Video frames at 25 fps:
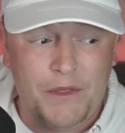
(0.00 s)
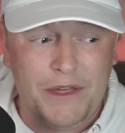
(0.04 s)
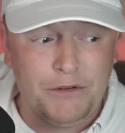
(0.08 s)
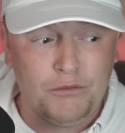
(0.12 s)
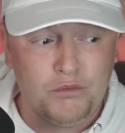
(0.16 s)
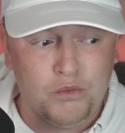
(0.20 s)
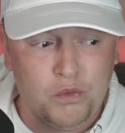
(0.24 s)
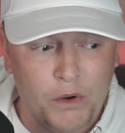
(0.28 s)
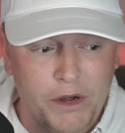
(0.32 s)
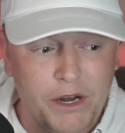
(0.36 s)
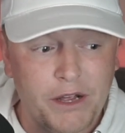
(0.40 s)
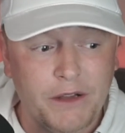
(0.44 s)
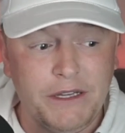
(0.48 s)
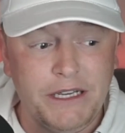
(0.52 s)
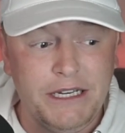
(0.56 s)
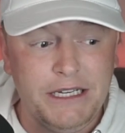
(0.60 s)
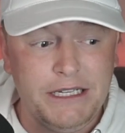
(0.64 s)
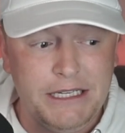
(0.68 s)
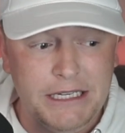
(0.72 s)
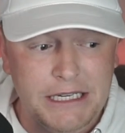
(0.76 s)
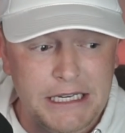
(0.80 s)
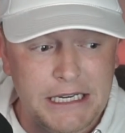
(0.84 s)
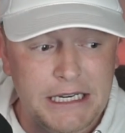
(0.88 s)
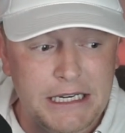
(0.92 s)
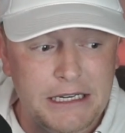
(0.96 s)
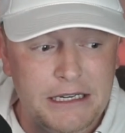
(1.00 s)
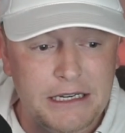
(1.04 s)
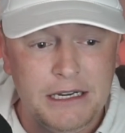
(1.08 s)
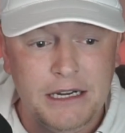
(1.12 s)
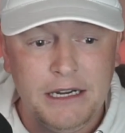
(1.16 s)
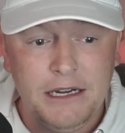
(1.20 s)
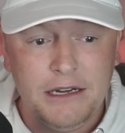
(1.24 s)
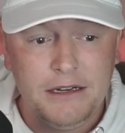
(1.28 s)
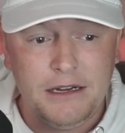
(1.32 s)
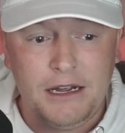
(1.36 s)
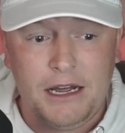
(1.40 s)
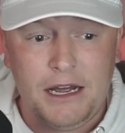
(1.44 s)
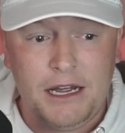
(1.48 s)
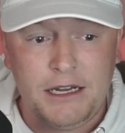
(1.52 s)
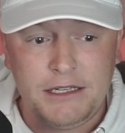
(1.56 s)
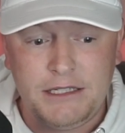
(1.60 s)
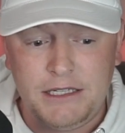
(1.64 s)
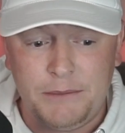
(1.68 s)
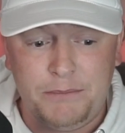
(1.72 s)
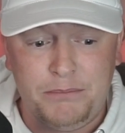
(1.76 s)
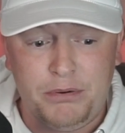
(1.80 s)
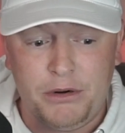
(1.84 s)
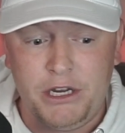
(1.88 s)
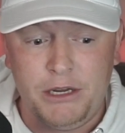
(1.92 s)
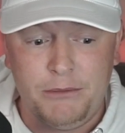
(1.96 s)
They really need
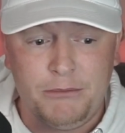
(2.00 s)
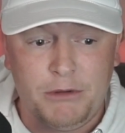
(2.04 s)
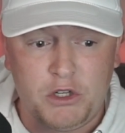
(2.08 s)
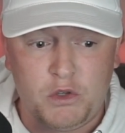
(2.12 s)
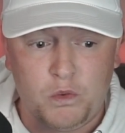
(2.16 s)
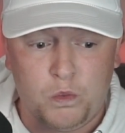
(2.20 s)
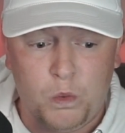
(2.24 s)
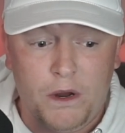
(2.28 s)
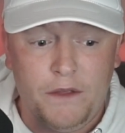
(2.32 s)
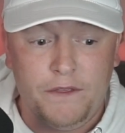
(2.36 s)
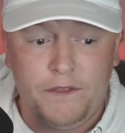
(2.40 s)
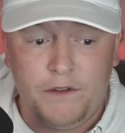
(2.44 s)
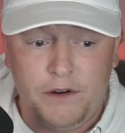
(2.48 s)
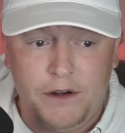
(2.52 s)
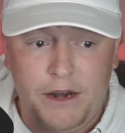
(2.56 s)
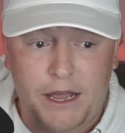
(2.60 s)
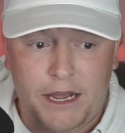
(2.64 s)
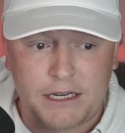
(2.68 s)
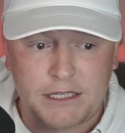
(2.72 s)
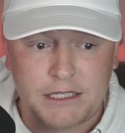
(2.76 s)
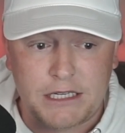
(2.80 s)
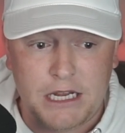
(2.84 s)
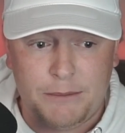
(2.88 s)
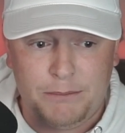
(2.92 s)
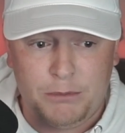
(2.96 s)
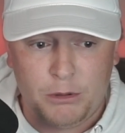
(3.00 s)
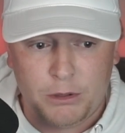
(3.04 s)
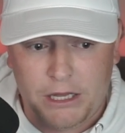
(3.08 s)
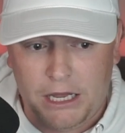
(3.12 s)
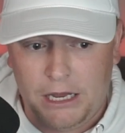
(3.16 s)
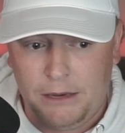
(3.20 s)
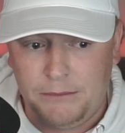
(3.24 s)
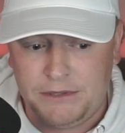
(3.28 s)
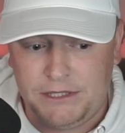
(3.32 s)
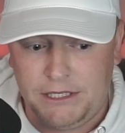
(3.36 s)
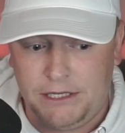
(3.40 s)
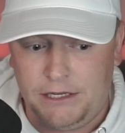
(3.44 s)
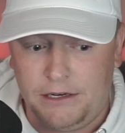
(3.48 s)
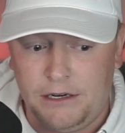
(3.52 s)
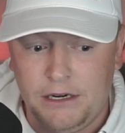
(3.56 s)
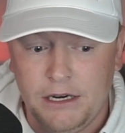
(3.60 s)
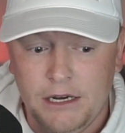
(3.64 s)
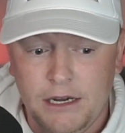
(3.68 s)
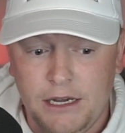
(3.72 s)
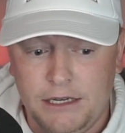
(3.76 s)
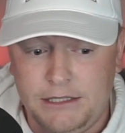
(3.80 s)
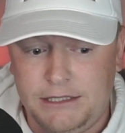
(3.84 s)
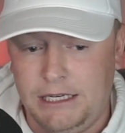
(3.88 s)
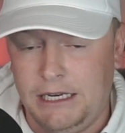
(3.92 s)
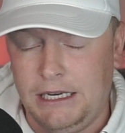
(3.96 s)
to pretty much win their next couple games here
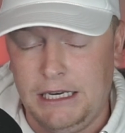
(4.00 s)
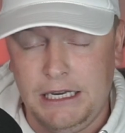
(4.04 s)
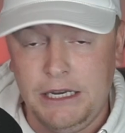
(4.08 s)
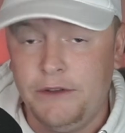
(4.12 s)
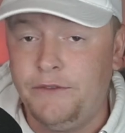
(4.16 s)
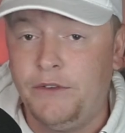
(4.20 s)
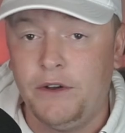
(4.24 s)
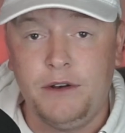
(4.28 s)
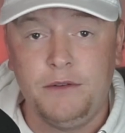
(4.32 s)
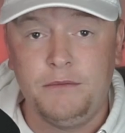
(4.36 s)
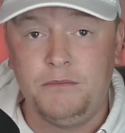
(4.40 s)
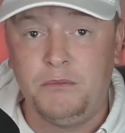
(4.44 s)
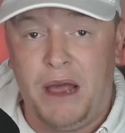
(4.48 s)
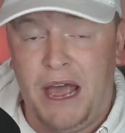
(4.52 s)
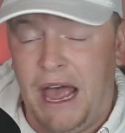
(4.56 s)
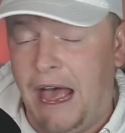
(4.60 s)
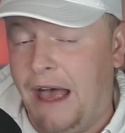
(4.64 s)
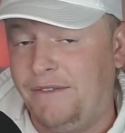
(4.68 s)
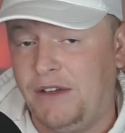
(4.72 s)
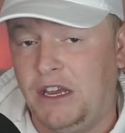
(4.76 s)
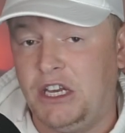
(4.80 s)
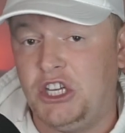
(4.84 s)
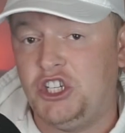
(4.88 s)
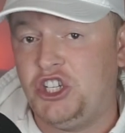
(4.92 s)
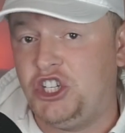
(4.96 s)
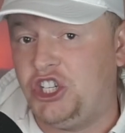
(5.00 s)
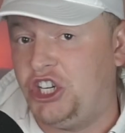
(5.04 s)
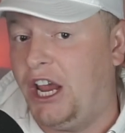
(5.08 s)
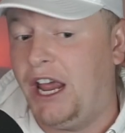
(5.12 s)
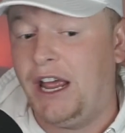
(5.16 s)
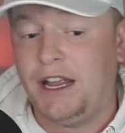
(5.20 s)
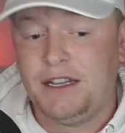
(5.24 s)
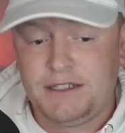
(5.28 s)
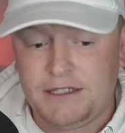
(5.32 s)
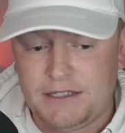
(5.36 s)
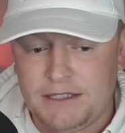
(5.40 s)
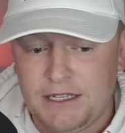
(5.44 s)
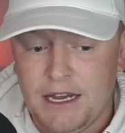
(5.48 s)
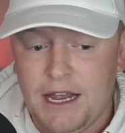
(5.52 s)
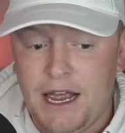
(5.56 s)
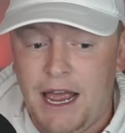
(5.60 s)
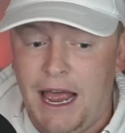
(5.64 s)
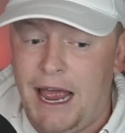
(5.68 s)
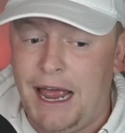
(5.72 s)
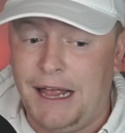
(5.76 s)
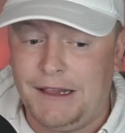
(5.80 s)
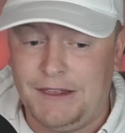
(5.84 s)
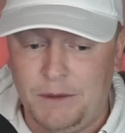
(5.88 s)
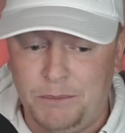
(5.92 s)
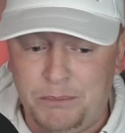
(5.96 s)
to even have a chance
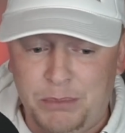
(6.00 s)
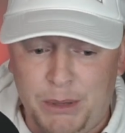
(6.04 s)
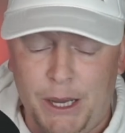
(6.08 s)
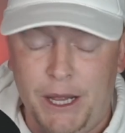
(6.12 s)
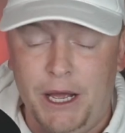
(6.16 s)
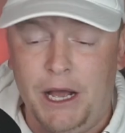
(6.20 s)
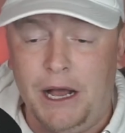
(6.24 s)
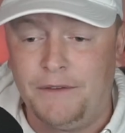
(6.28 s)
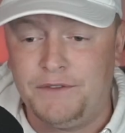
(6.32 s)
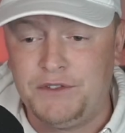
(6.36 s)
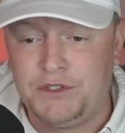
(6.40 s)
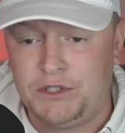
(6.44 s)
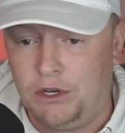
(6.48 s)
at the playoffs.